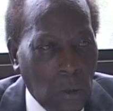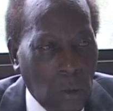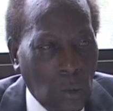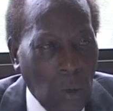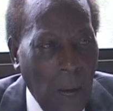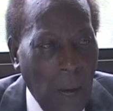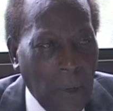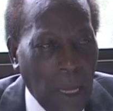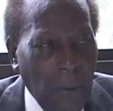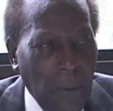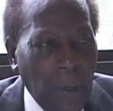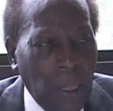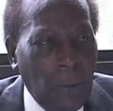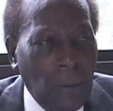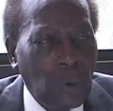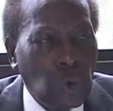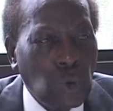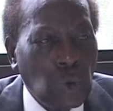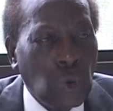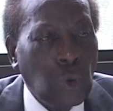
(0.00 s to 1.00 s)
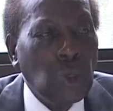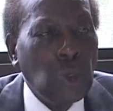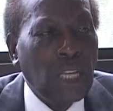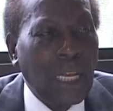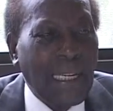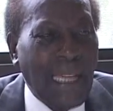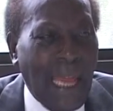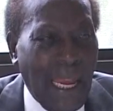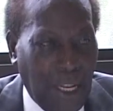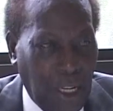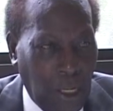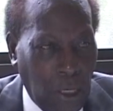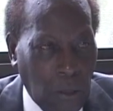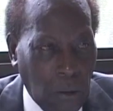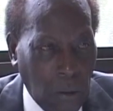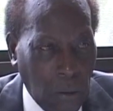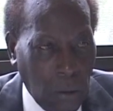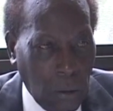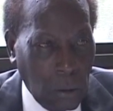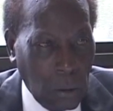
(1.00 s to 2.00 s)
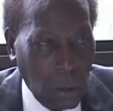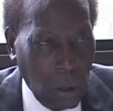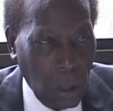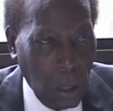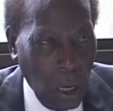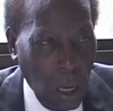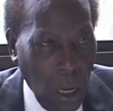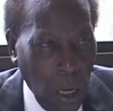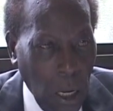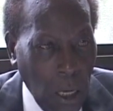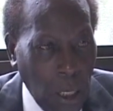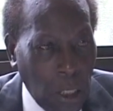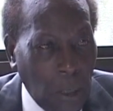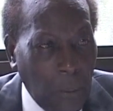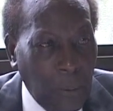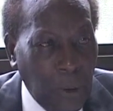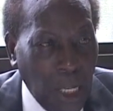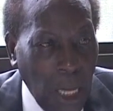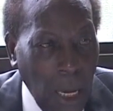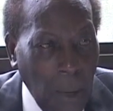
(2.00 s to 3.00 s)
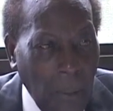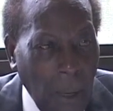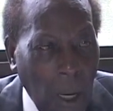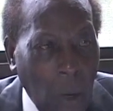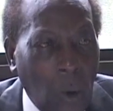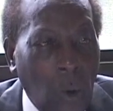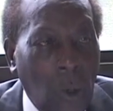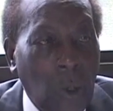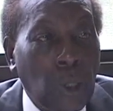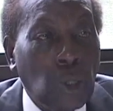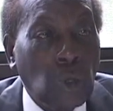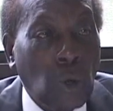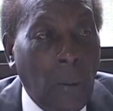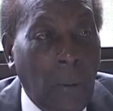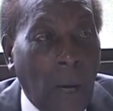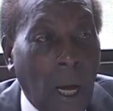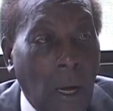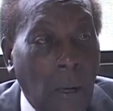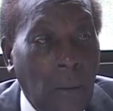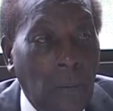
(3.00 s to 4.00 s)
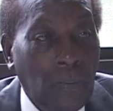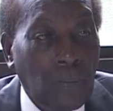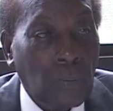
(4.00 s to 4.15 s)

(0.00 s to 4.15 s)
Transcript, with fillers: we have given them to choose a date in September or October.